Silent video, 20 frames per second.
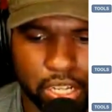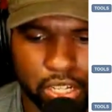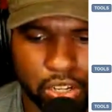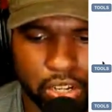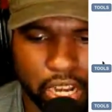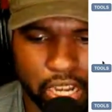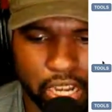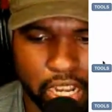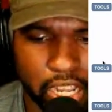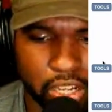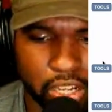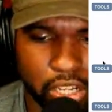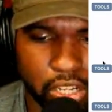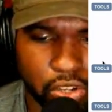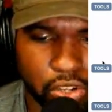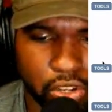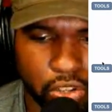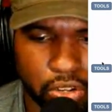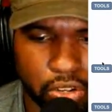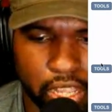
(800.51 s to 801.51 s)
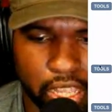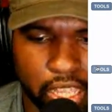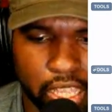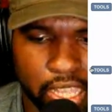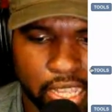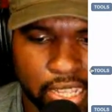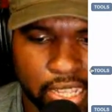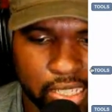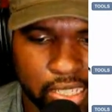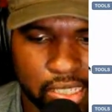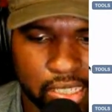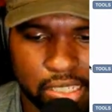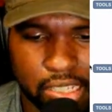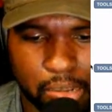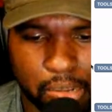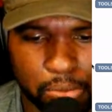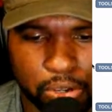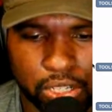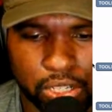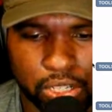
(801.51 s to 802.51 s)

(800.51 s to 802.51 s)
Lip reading: and then you know that summer is